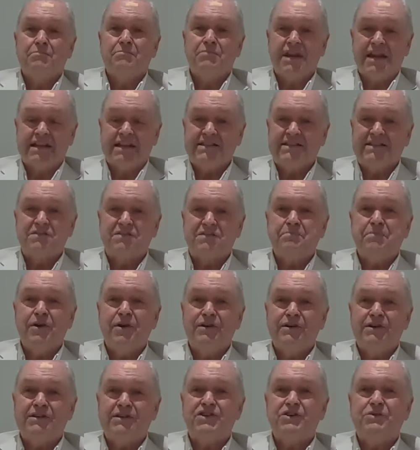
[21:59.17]
But in
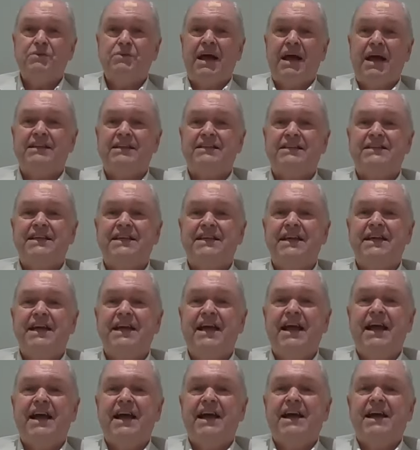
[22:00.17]

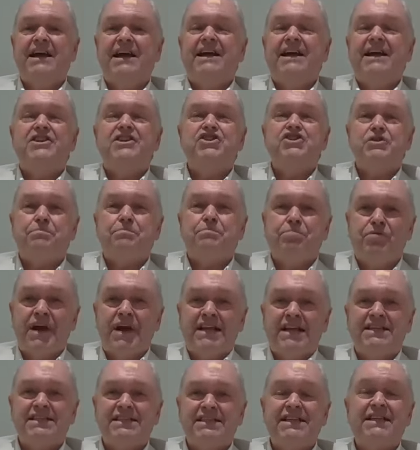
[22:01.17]
spirituality,
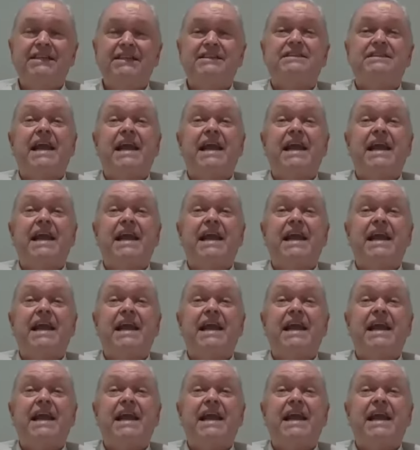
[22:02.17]
depression is